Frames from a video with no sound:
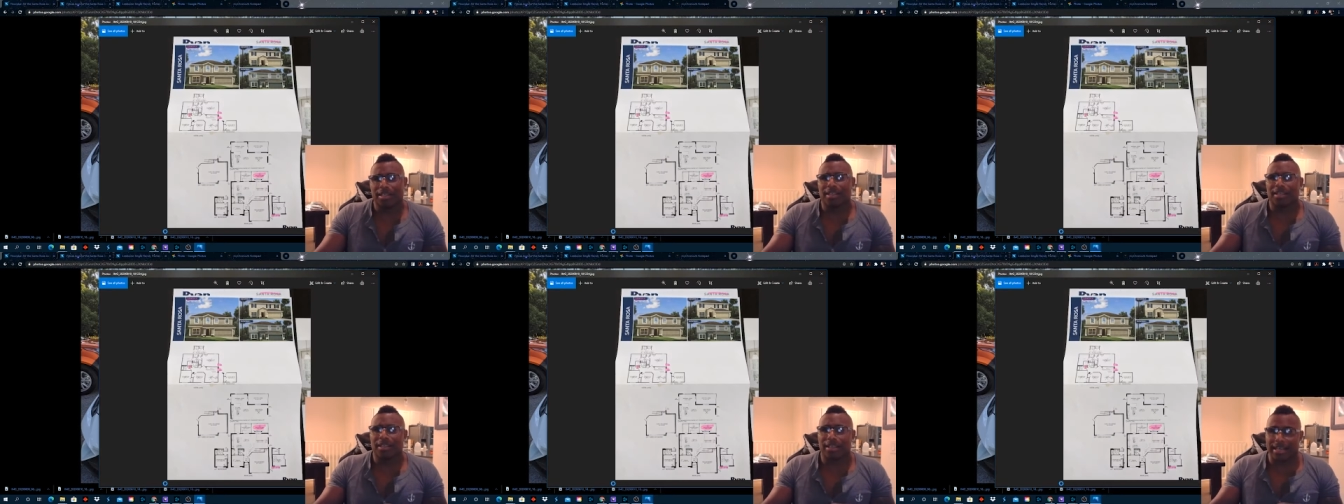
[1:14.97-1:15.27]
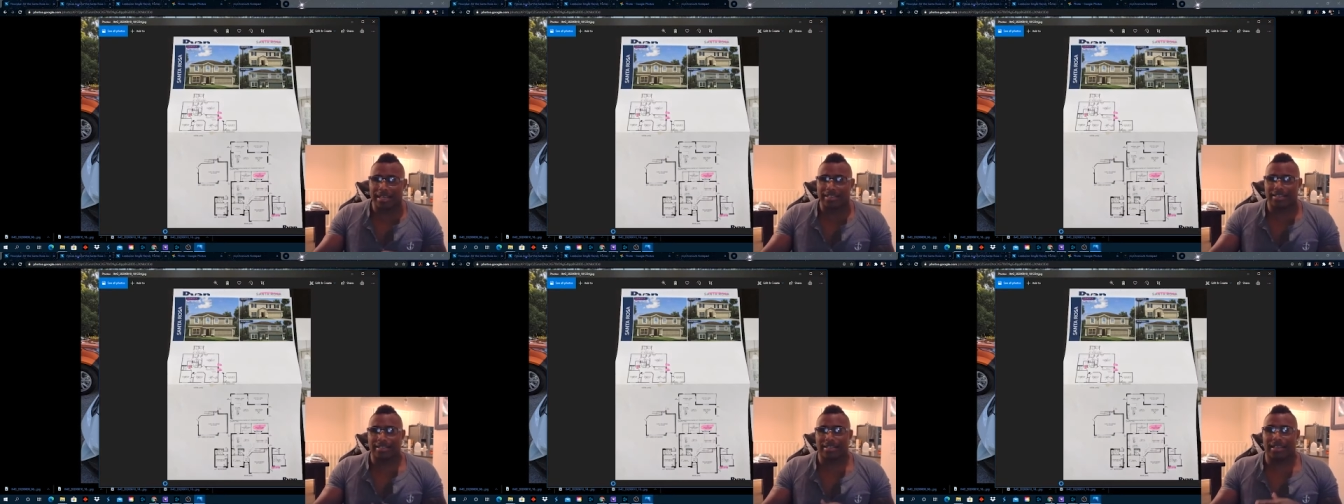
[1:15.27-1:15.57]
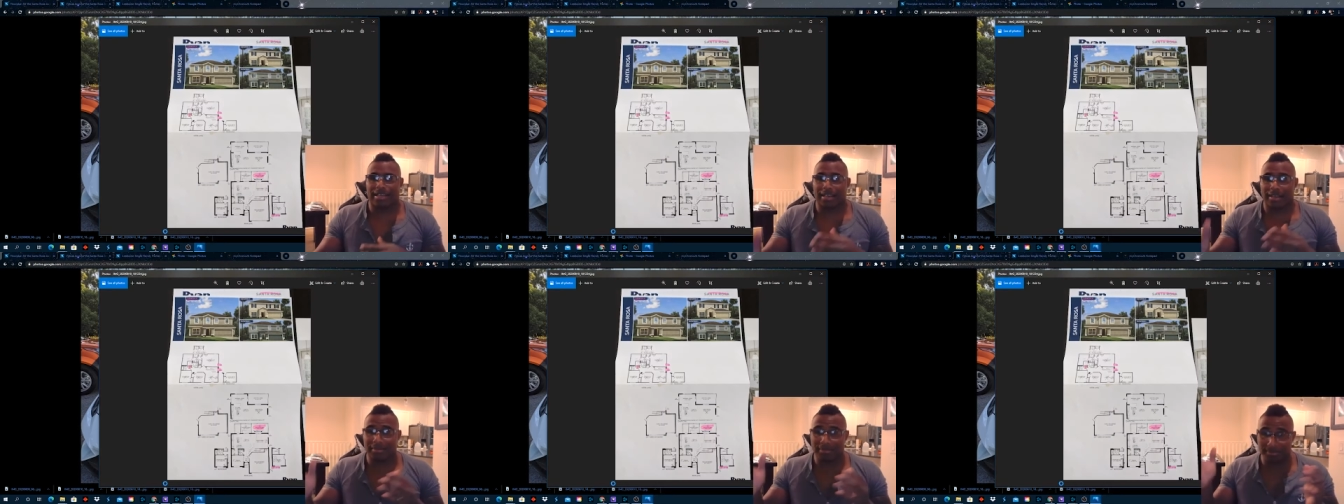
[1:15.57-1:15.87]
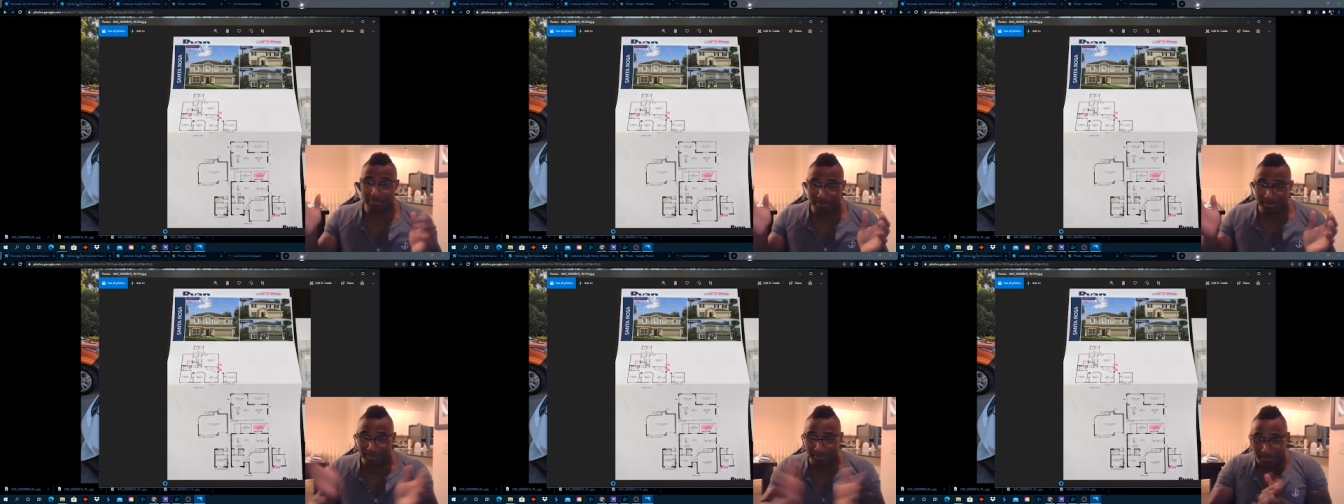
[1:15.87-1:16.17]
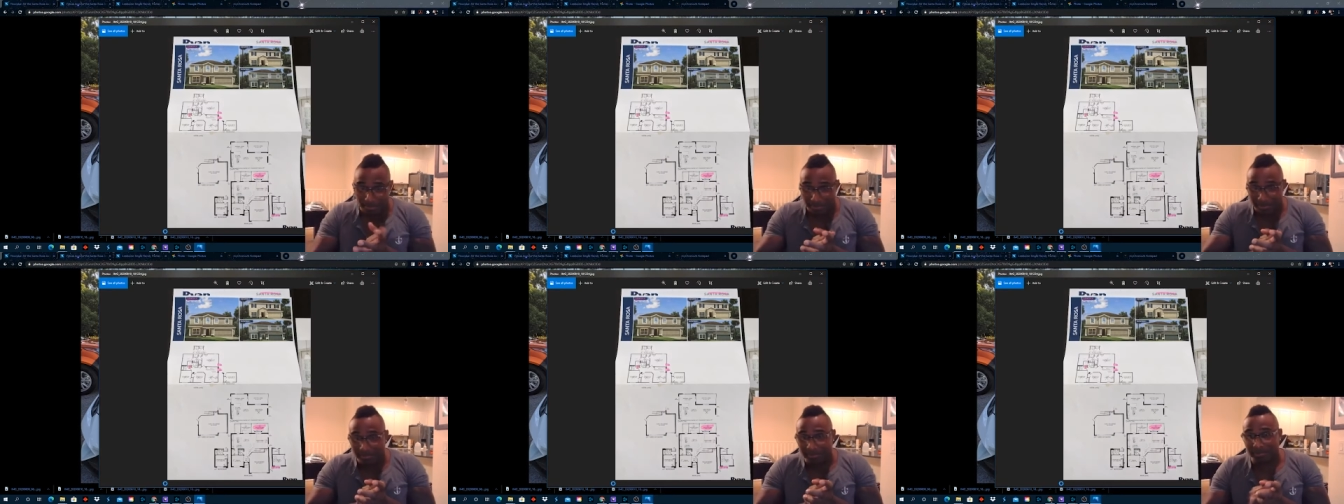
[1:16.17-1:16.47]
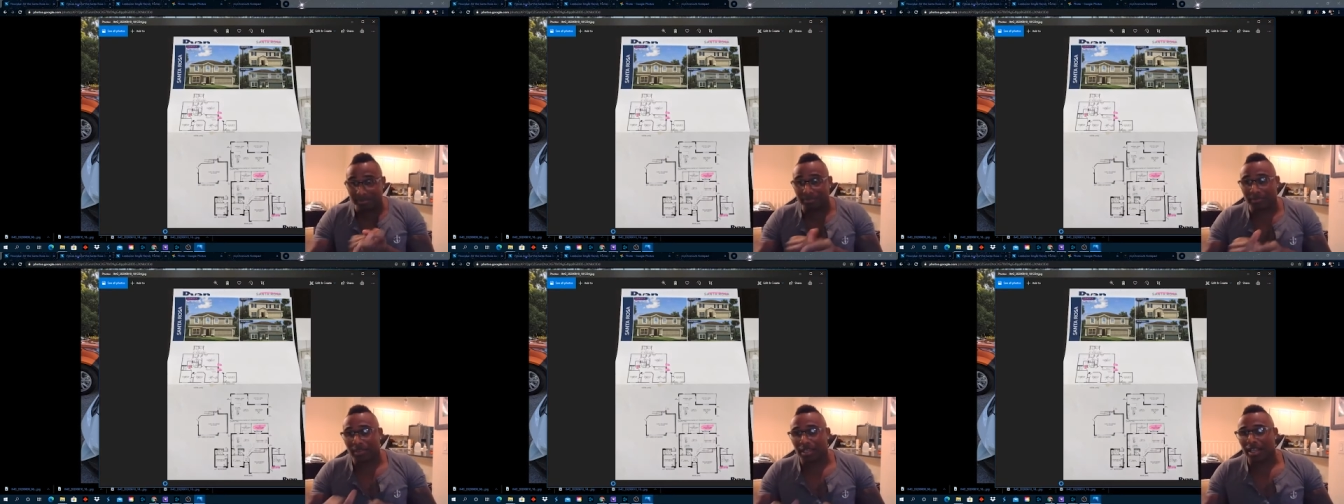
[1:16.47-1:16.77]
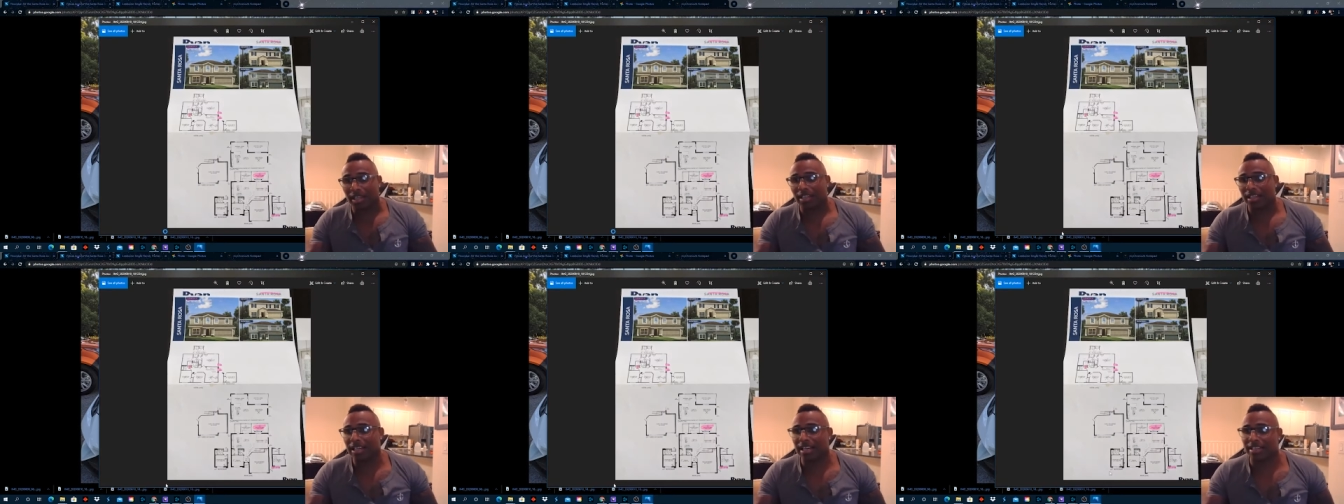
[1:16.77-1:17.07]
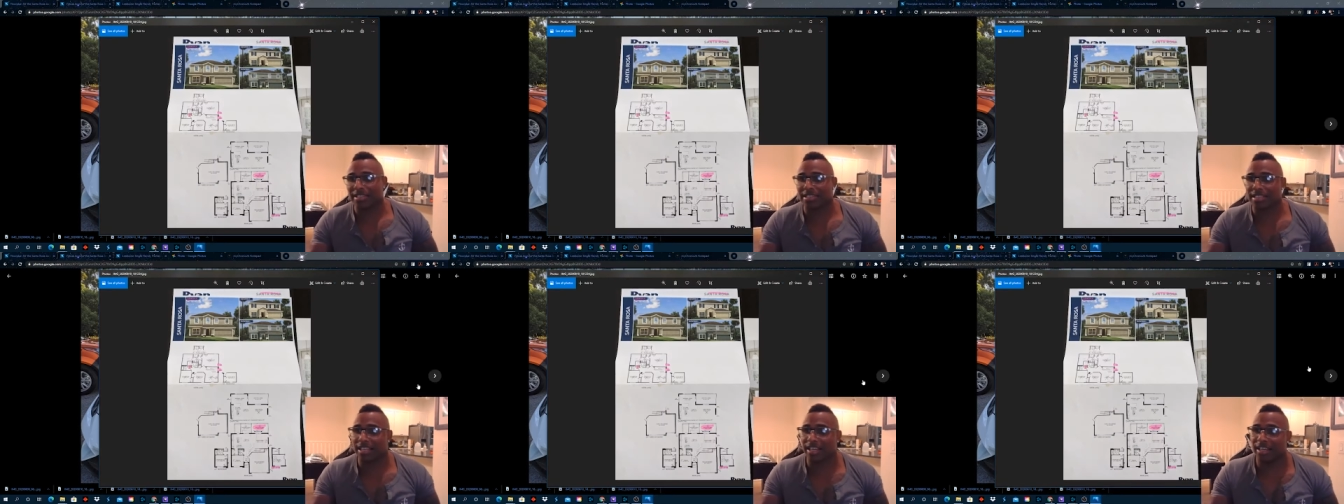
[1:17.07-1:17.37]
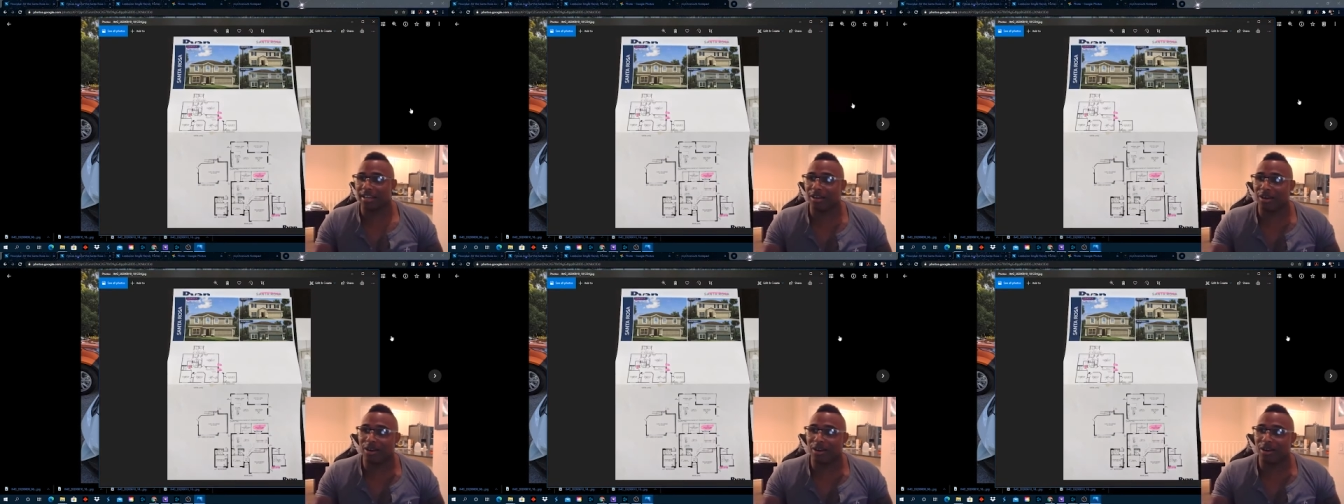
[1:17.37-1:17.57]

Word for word: That's it. That's it.